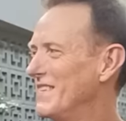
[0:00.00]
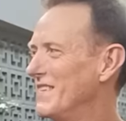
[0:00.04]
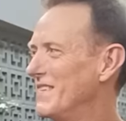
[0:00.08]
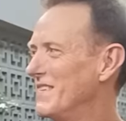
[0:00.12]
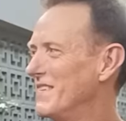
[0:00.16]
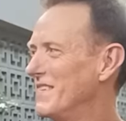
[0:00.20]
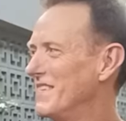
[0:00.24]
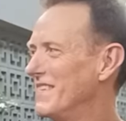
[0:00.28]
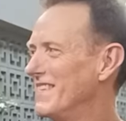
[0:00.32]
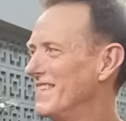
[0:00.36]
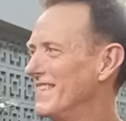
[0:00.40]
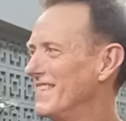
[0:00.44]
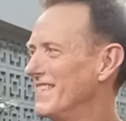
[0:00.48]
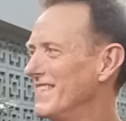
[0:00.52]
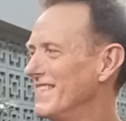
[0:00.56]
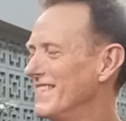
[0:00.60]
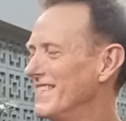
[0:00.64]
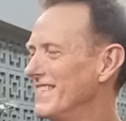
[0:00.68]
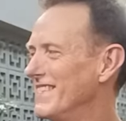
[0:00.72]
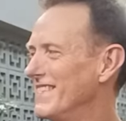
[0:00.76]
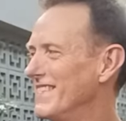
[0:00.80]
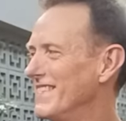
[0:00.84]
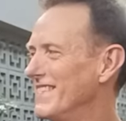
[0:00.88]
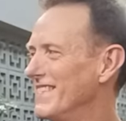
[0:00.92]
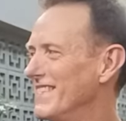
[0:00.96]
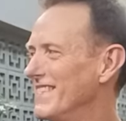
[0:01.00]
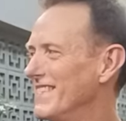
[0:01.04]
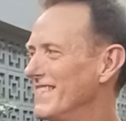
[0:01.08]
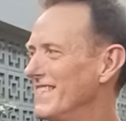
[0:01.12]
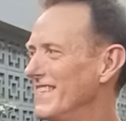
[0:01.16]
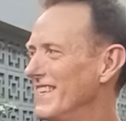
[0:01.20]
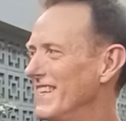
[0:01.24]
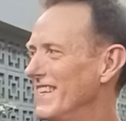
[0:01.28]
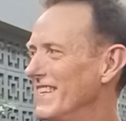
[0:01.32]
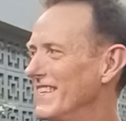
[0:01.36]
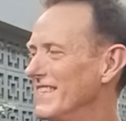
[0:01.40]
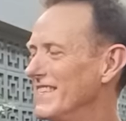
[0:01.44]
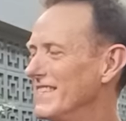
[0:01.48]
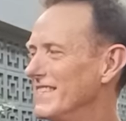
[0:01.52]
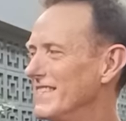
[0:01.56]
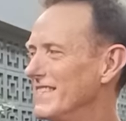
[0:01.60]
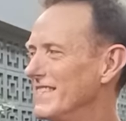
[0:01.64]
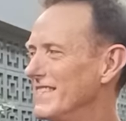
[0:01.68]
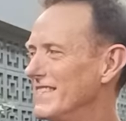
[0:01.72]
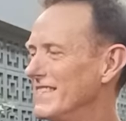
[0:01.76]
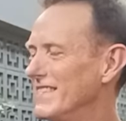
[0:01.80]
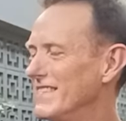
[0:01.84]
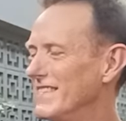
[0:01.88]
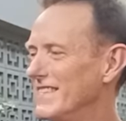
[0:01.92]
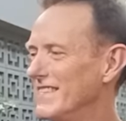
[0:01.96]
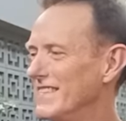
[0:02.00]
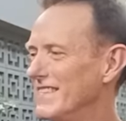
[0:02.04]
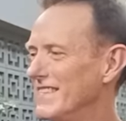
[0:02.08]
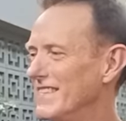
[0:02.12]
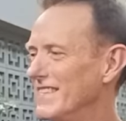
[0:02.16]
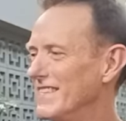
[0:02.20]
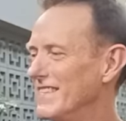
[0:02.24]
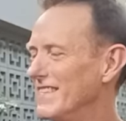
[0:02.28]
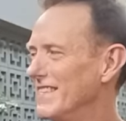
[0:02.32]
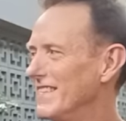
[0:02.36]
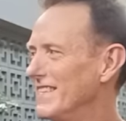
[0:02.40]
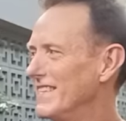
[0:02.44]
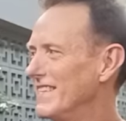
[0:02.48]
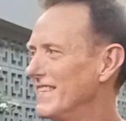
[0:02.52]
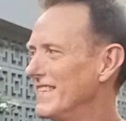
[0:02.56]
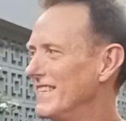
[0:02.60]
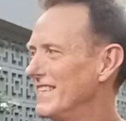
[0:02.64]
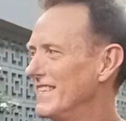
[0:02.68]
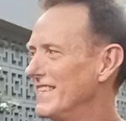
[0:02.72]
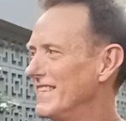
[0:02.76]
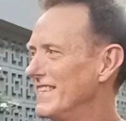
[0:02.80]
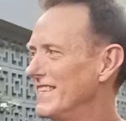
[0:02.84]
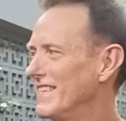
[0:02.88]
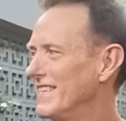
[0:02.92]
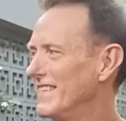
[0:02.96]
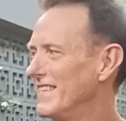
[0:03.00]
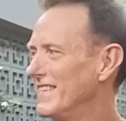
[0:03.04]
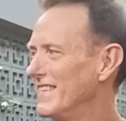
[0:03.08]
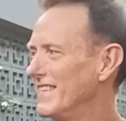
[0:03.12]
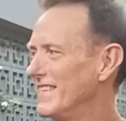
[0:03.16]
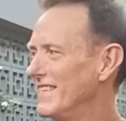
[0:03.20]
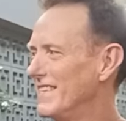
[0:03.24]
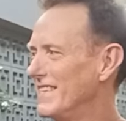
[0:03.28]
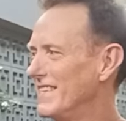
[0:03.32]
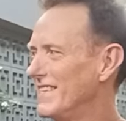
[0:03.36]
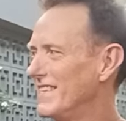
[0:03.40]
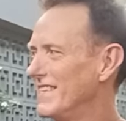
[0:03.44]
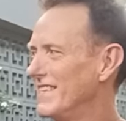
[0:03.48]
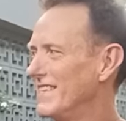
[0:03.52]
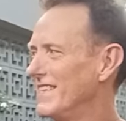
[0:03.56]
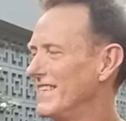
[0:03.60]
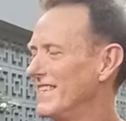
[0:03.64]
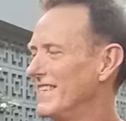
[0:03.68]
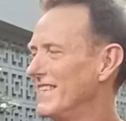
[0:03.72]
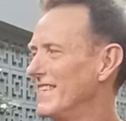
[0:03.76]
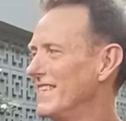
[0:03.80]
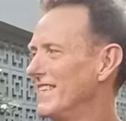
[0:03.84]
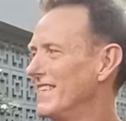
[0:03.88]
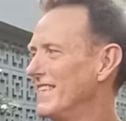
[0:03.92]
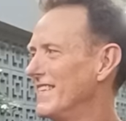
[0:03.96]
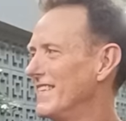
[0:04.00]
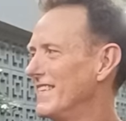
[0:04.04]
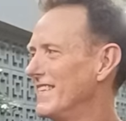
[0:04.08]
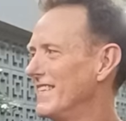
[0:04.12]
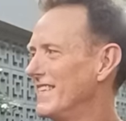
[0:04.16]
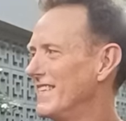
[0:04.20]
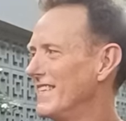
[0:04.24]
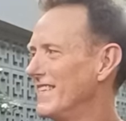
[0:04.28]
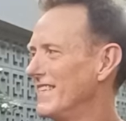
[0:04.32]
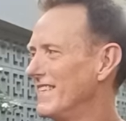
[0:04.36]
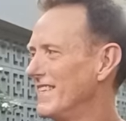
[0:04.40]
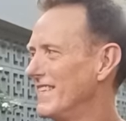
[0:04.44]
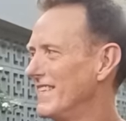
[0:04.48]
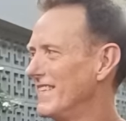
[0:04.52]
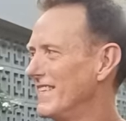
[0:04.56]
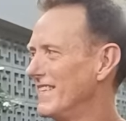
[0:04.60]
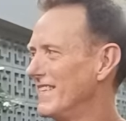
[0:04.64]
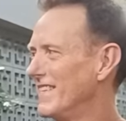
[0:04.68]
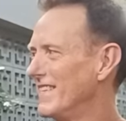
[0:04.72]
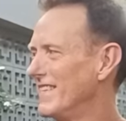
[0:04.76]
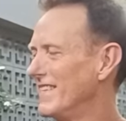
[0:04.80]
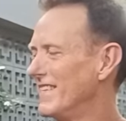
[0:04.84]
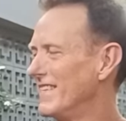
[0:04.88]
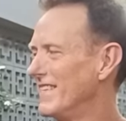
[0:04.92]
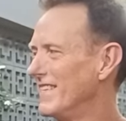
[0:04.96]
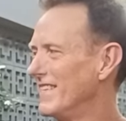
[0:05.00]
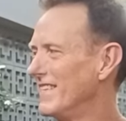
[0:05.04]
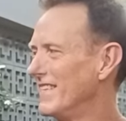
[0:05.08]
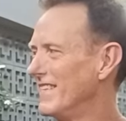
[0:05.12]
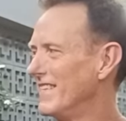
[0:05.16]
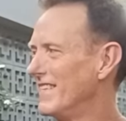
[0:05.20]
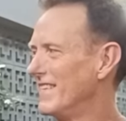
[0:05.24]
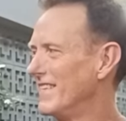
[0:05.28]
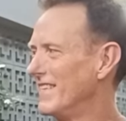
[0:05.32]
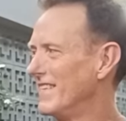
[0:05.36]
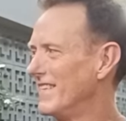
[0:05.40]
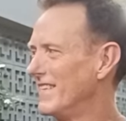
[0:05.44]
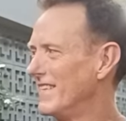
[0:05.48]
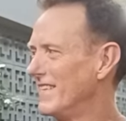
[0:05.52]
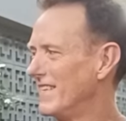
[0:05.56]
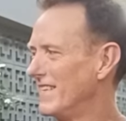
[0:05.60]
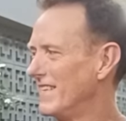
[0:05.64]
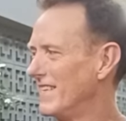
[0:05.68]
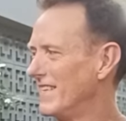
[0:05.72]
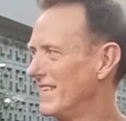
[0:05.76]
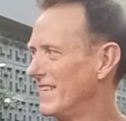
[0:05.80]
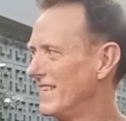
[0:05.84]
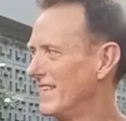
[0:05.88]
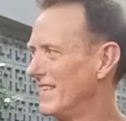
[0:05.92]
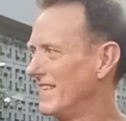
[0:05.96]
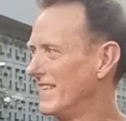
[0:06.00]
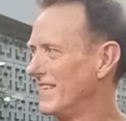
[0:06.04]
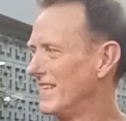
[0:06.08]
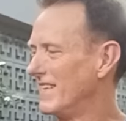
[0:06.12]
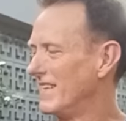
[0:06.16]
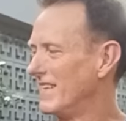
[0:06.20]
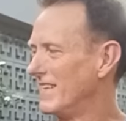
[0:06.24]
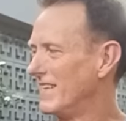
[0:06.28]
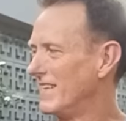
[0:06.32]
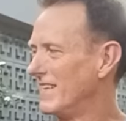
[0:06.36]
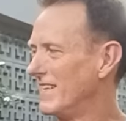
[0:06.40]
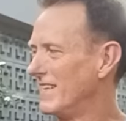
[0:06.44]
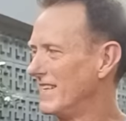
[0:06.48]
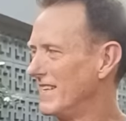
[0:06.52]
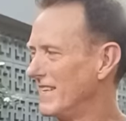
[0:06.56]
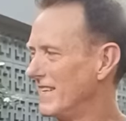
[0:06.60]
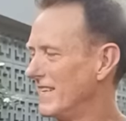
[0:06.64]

This person isn't speaking.